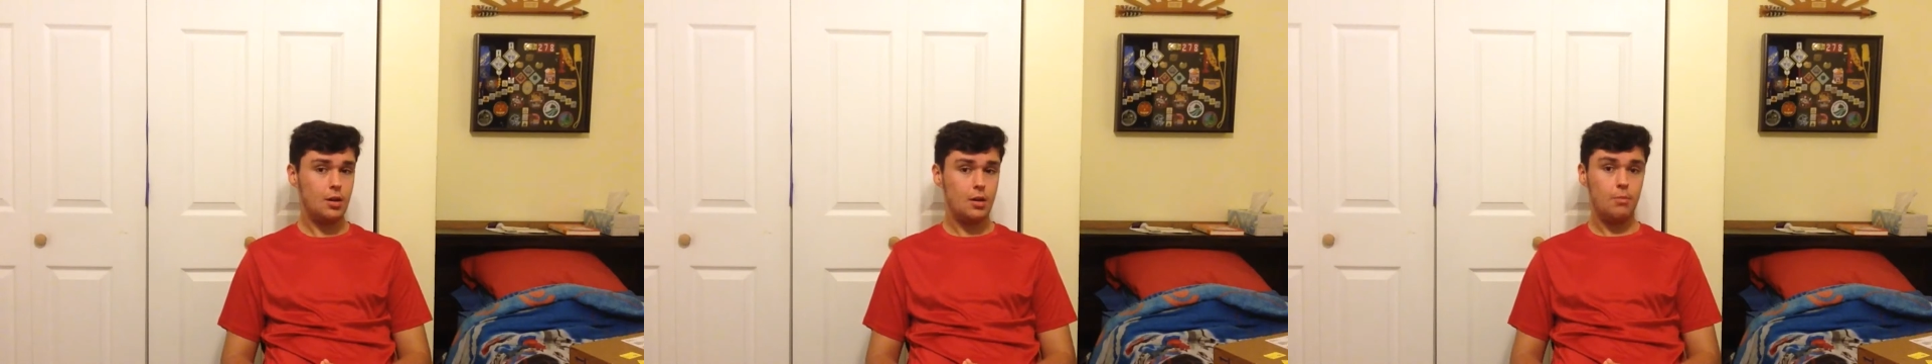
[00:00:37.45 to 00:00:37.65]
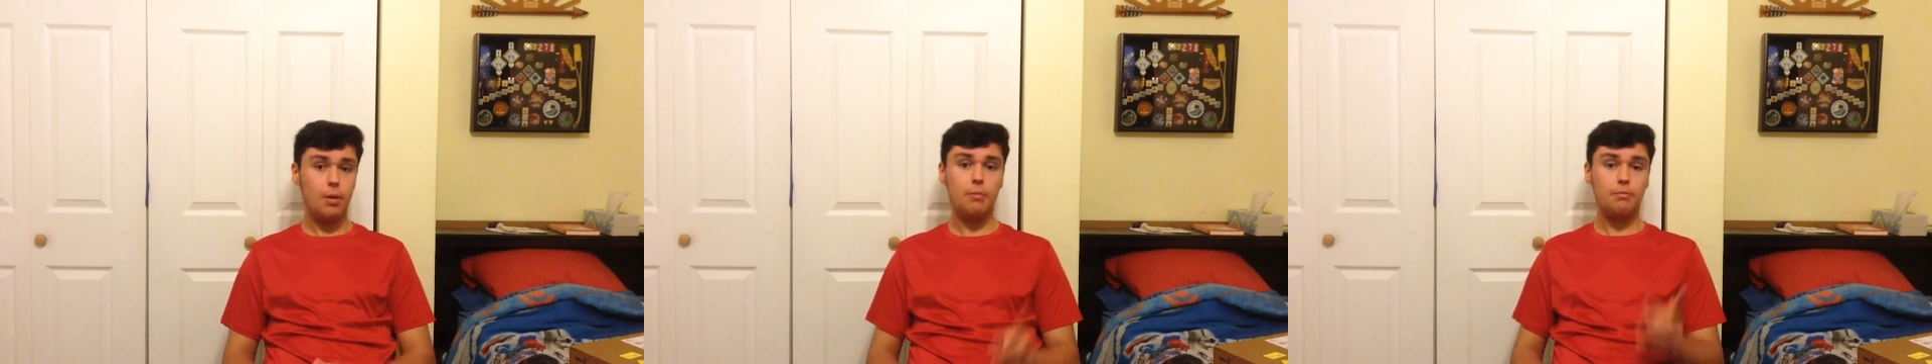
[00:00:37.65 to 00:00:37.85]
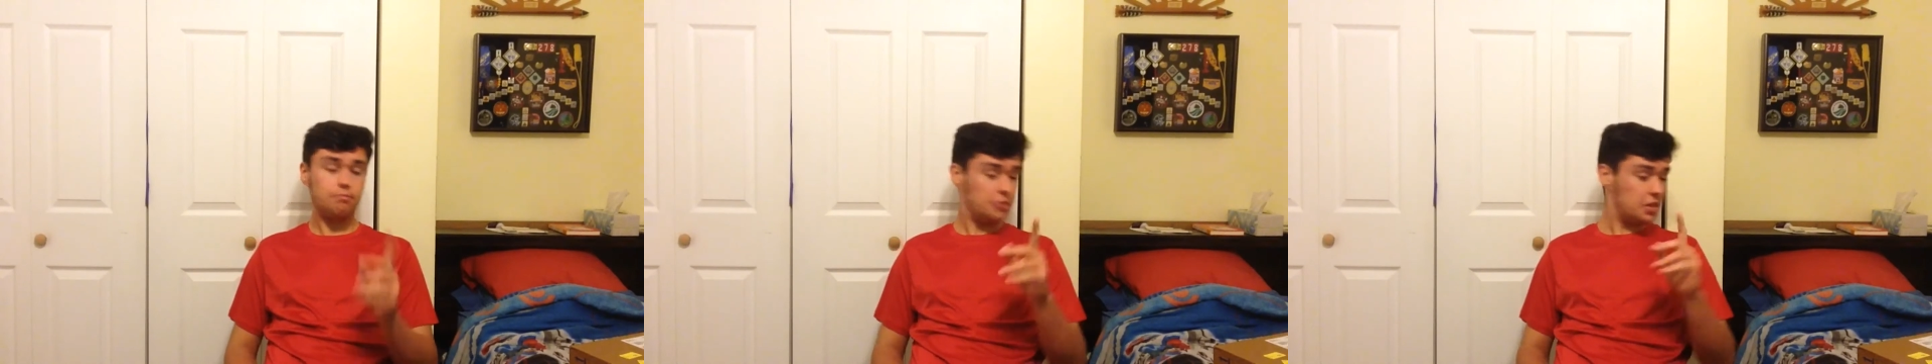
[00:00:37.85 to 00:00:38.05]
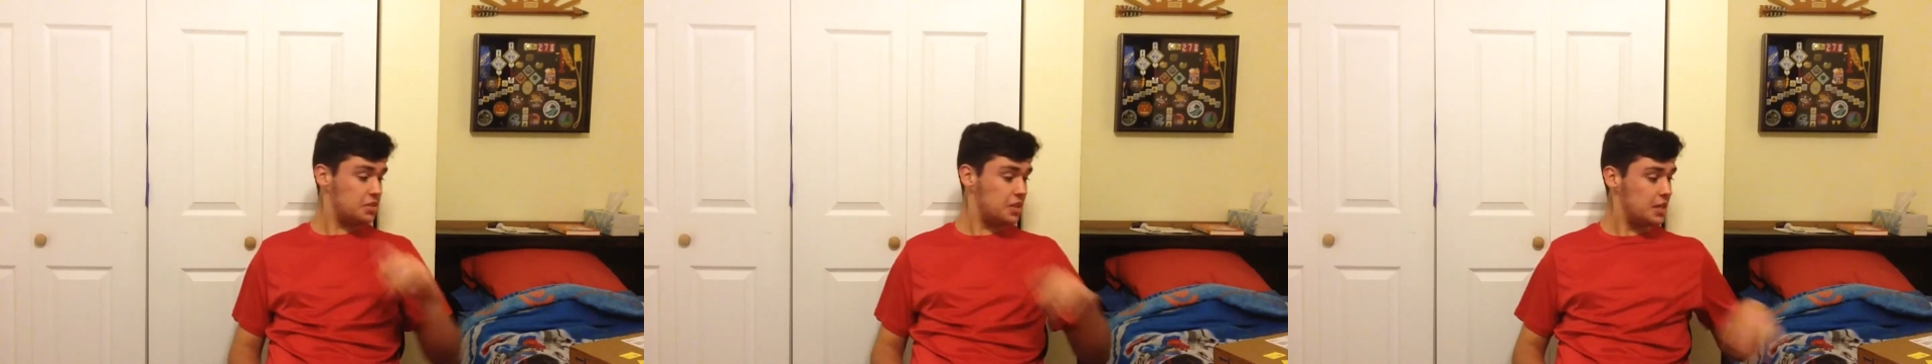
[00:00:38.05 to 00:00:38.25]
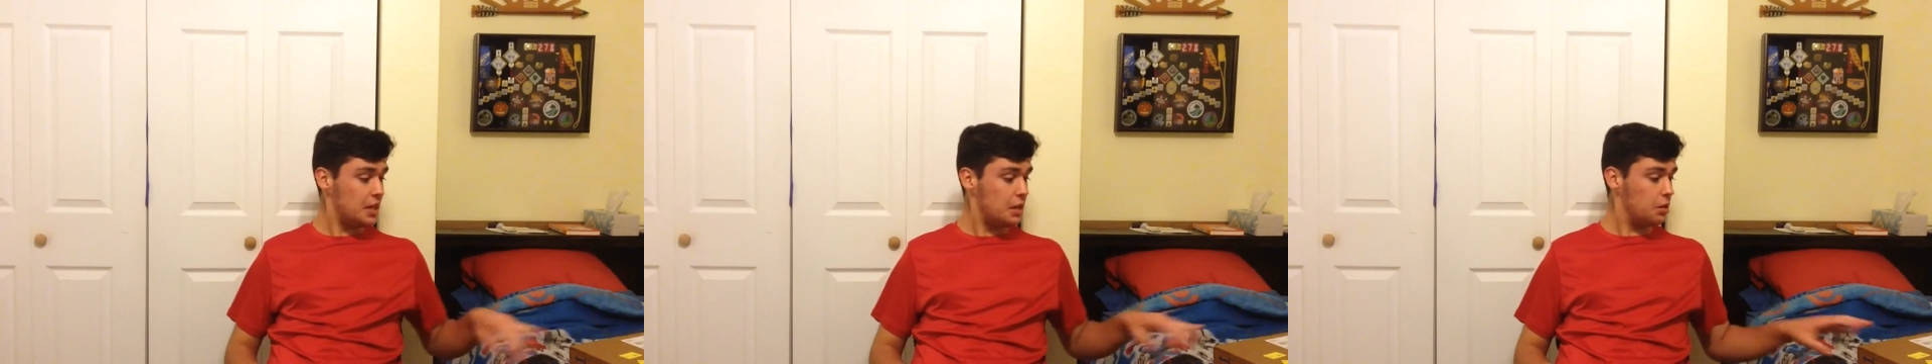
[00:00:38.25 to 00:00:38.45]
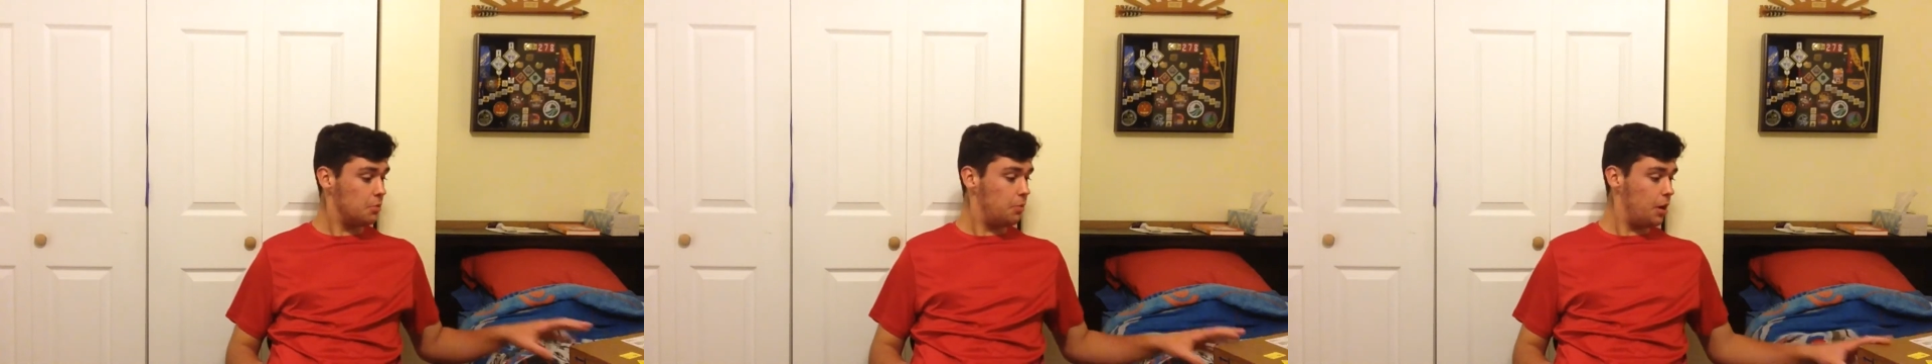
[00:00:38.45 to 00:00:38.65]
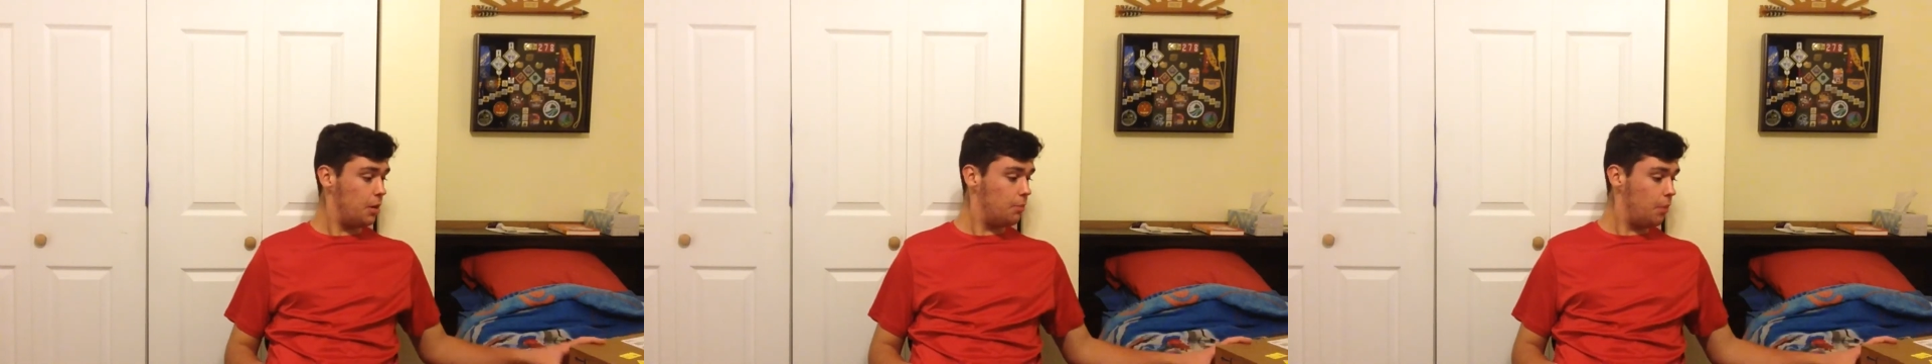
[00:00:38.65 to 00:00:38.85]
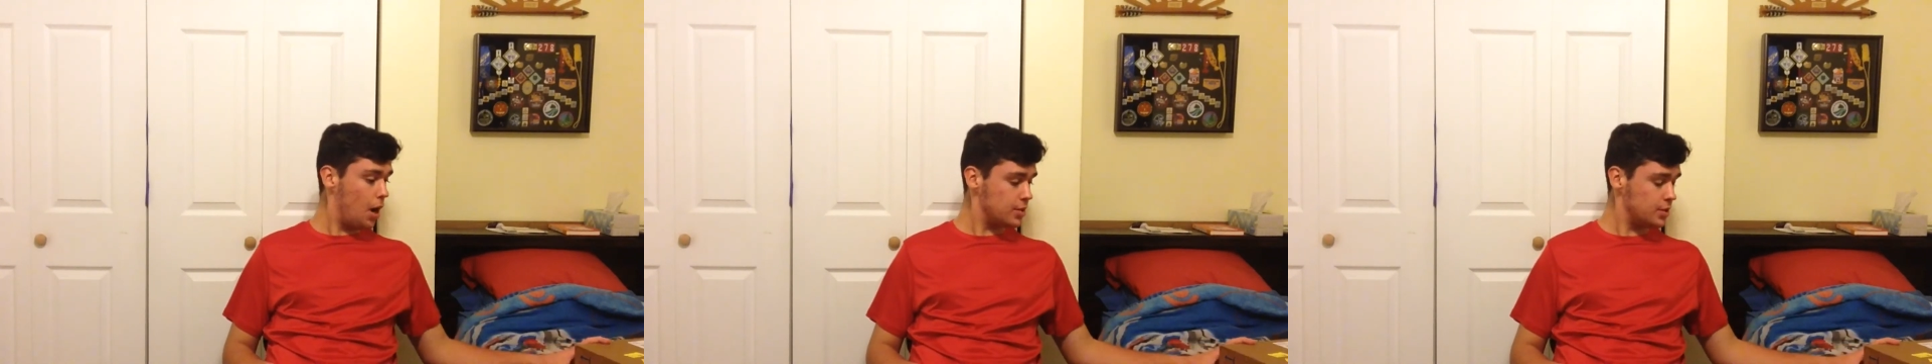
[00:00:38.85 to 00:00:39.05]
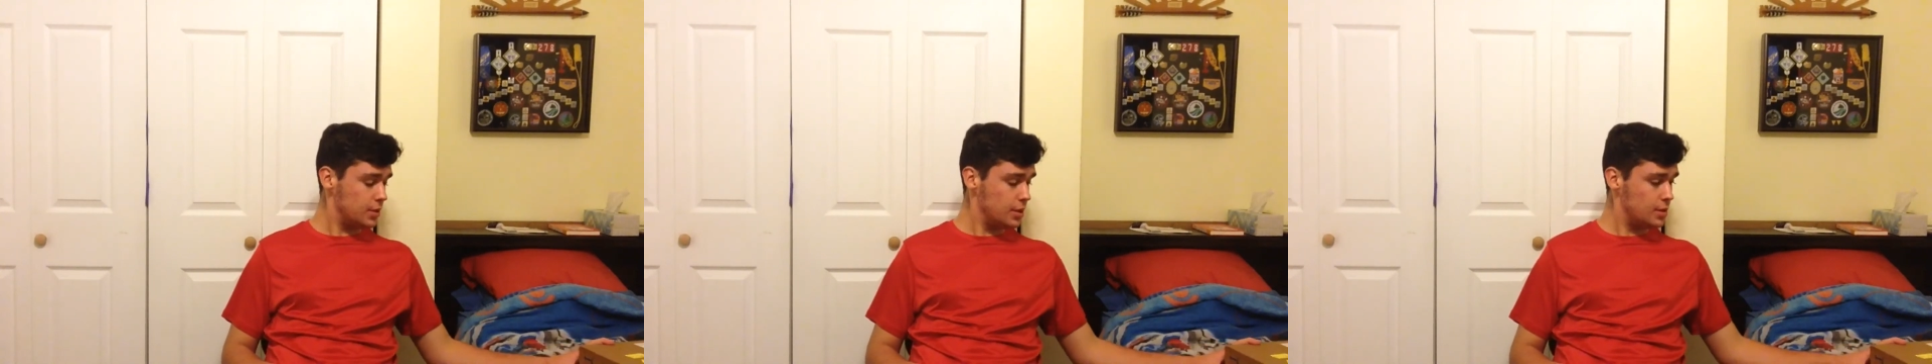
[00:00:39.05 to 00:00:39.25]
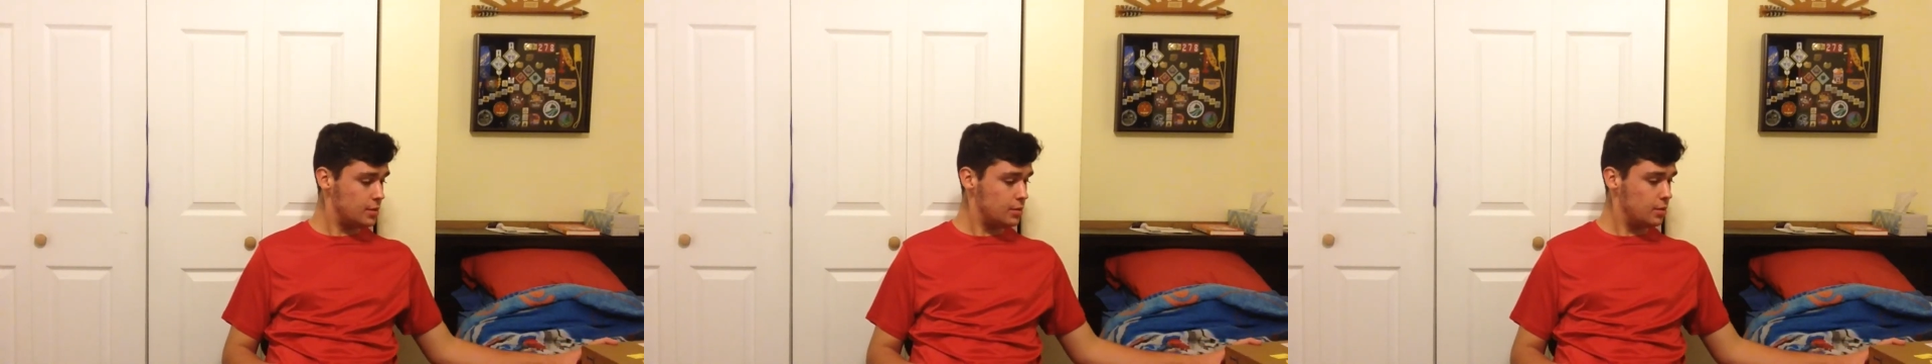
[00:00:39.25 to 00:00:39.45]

But let's get down to unboxing this.